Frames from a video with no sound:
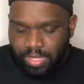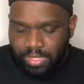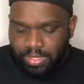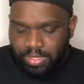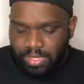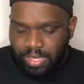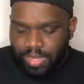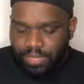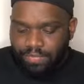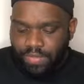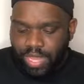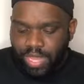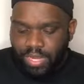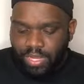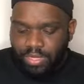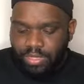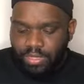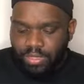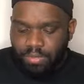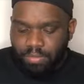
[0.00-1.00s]
So they
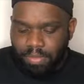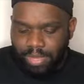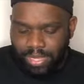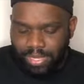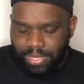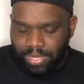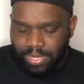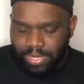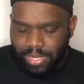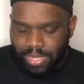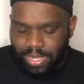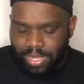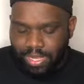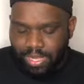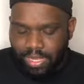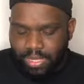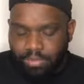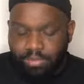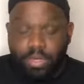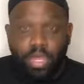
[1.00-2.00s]
finally do make it.
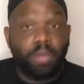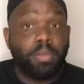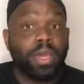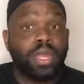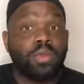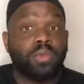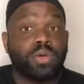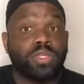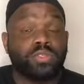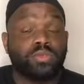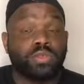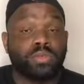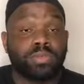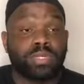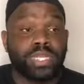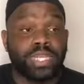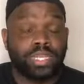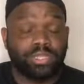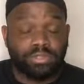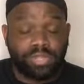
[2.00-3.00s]
Um, nobody wants a room
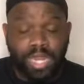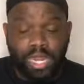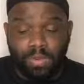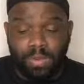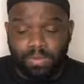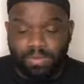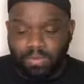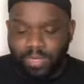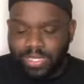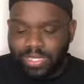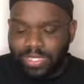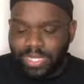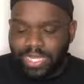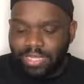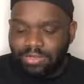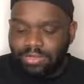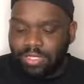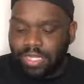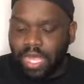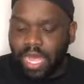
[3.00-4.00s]
with D'Andra, however, because
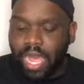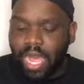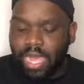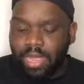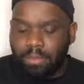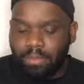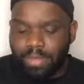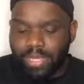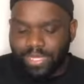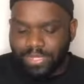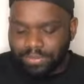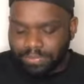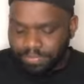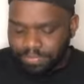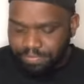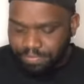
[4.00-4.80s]
D'Andra's a hot mess.